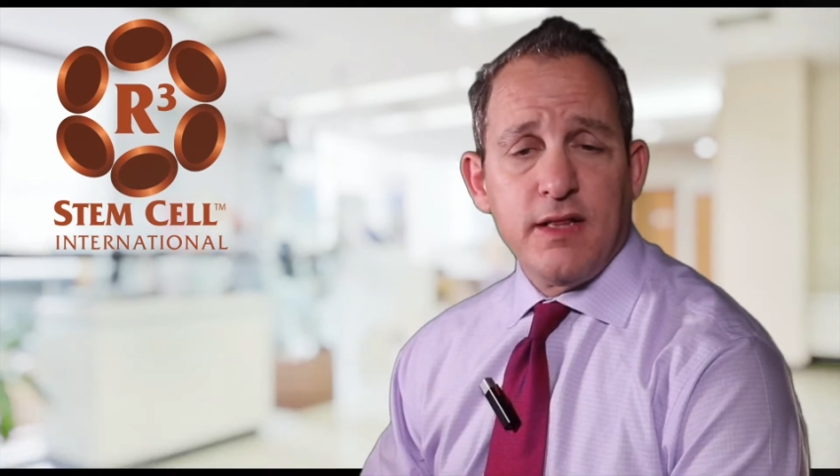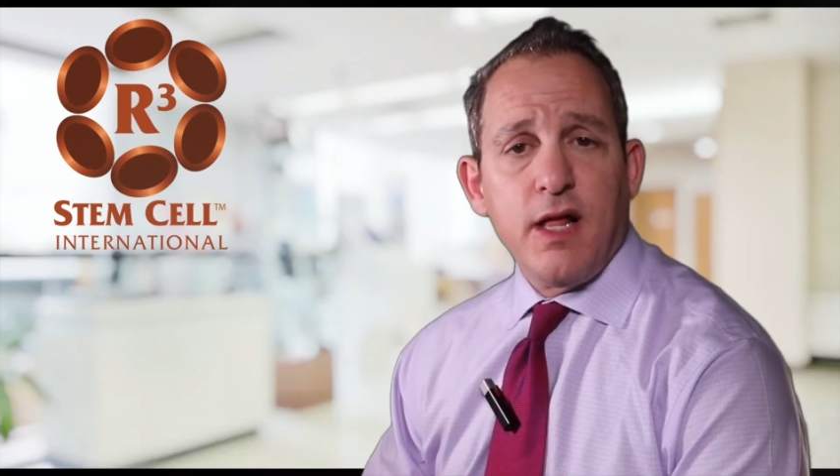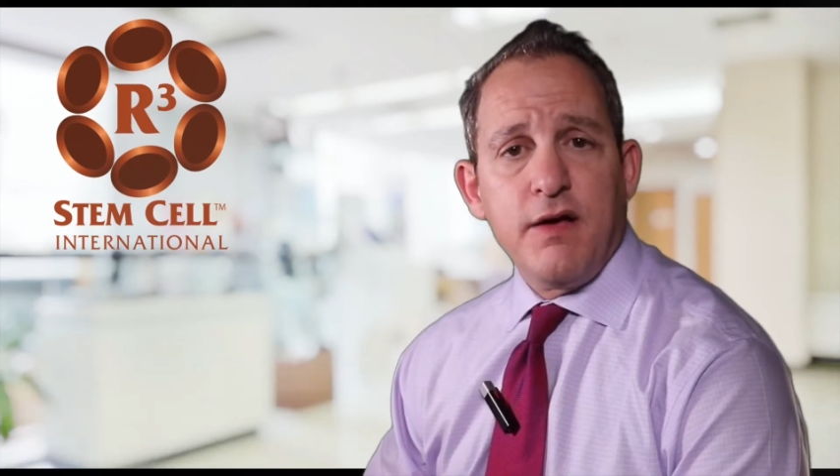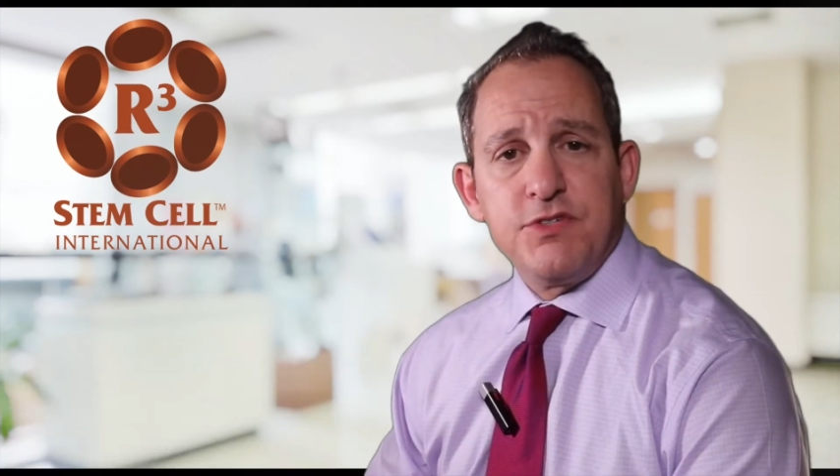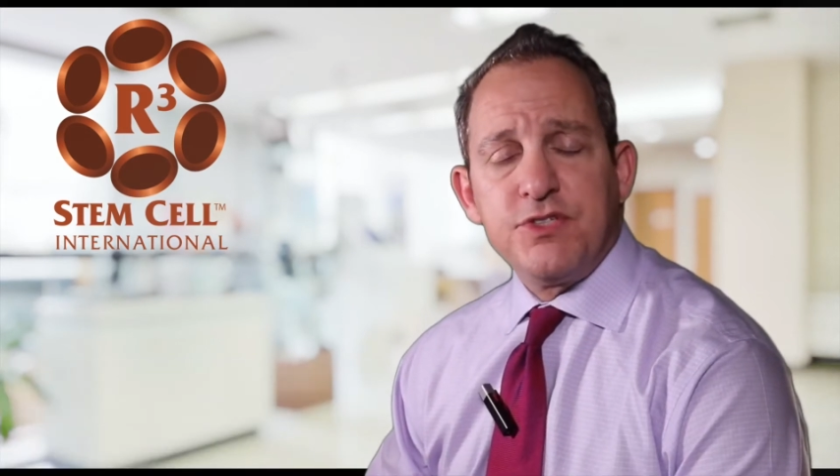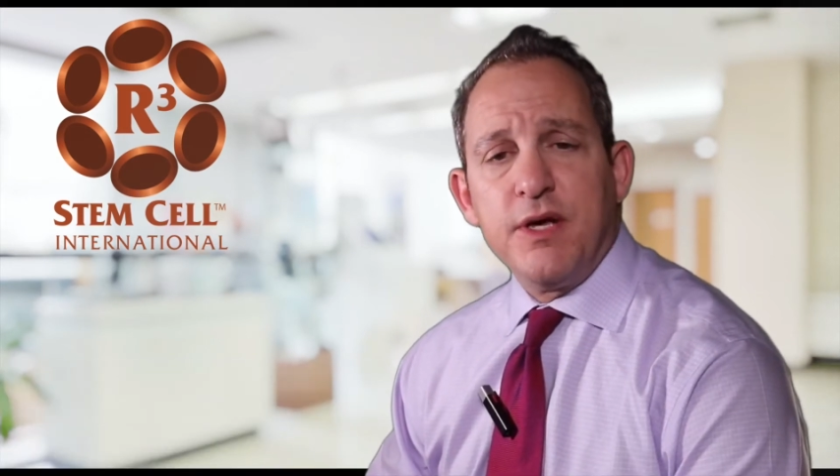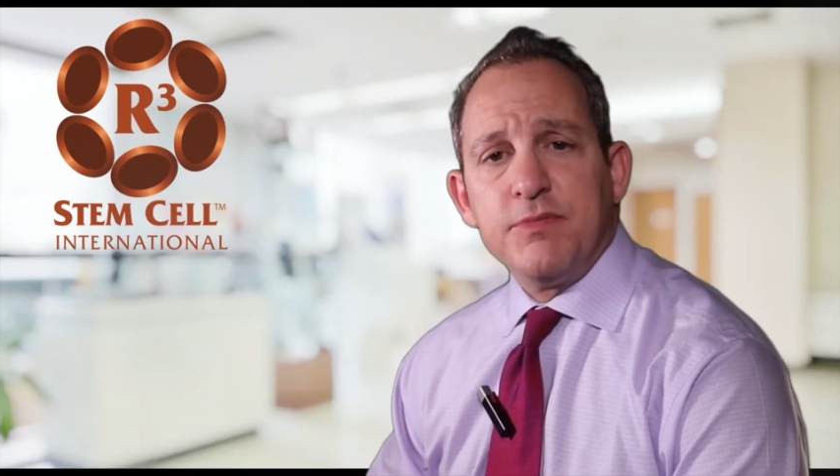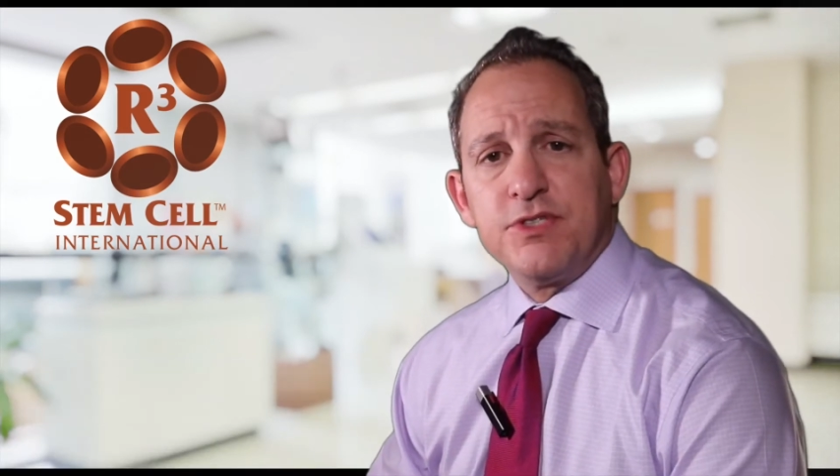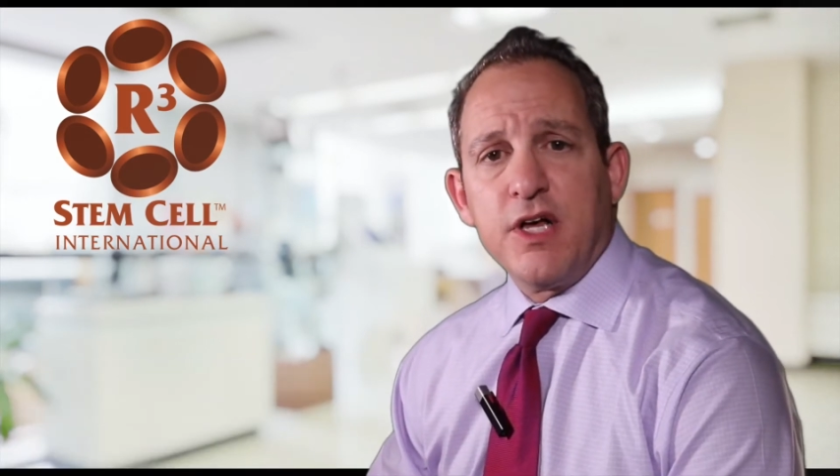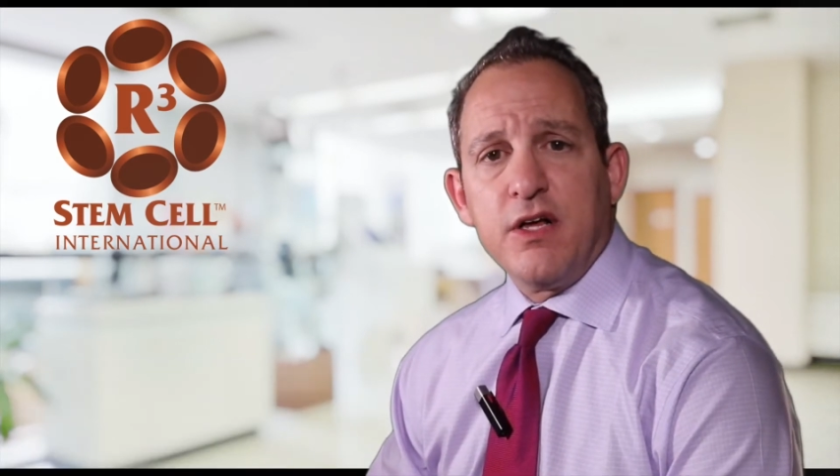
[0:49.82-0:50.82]
live
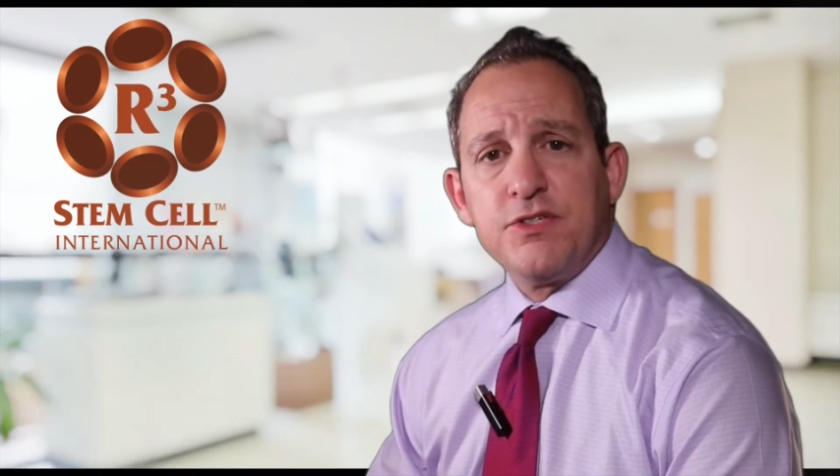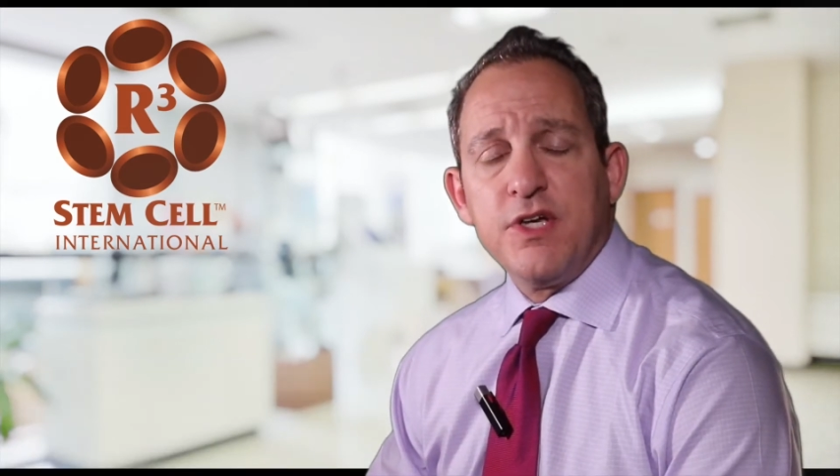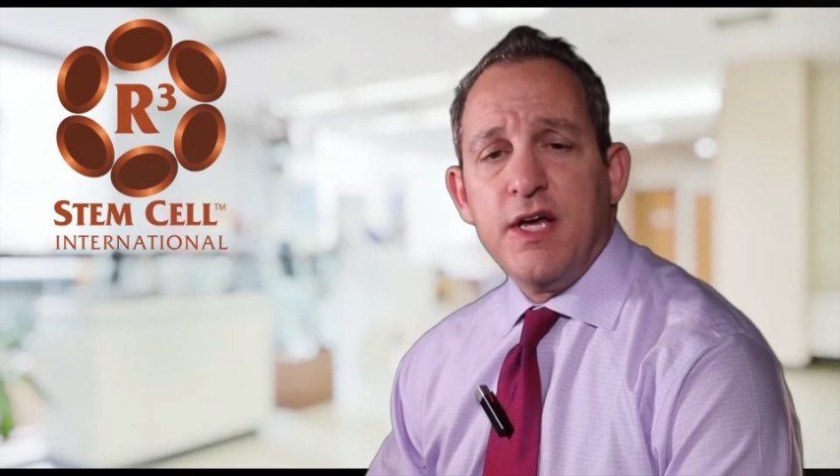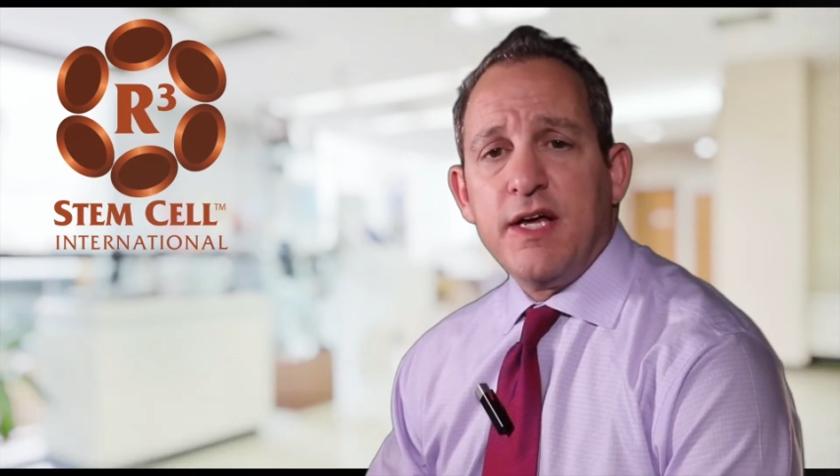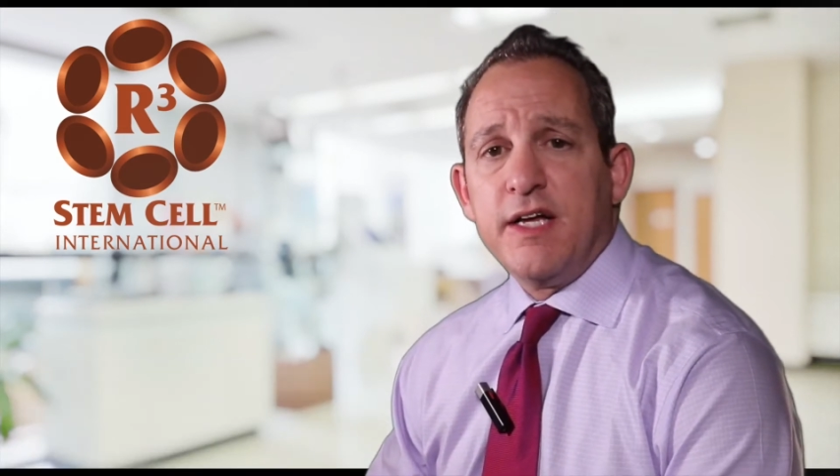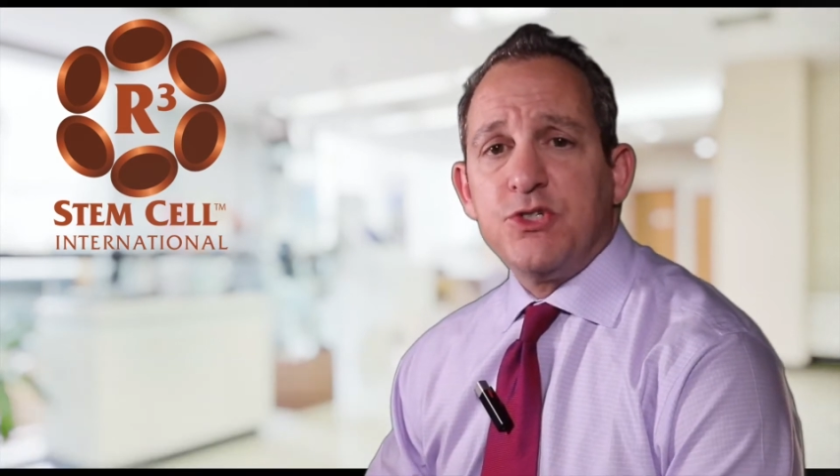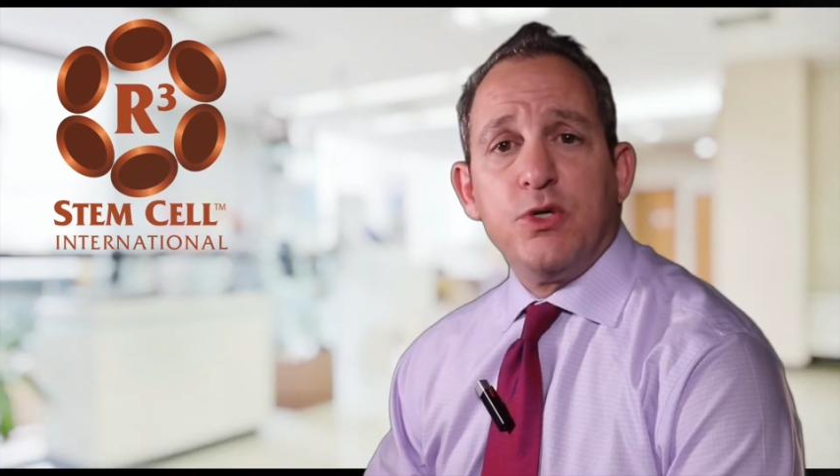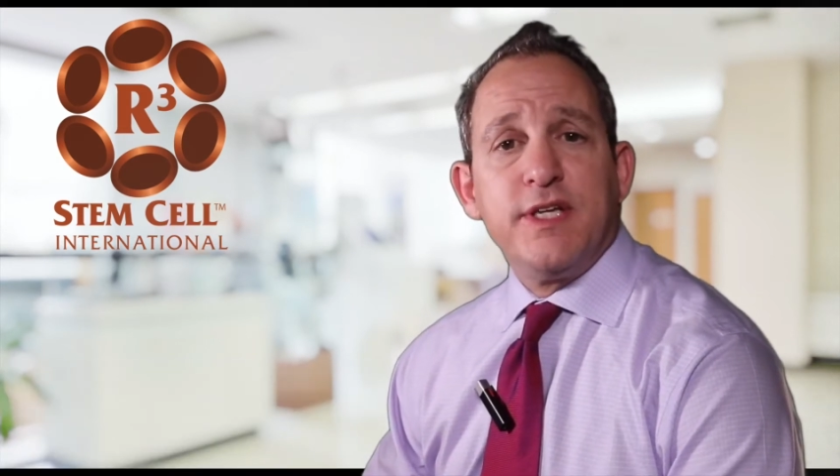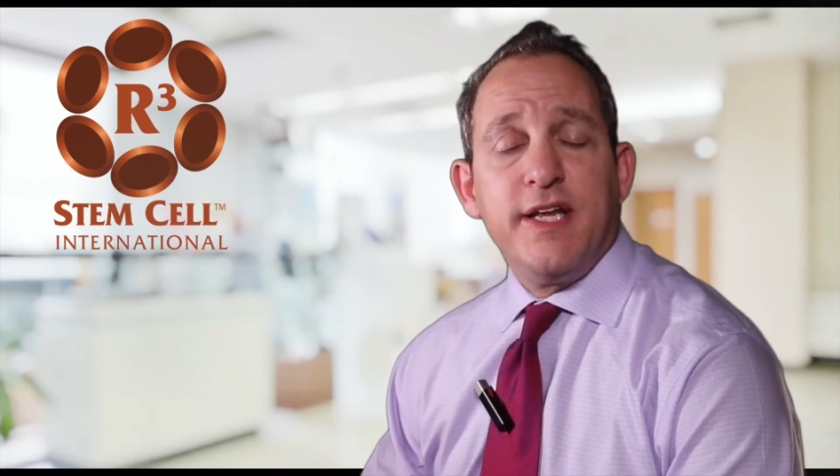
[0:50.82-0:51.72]
stem cells, it's only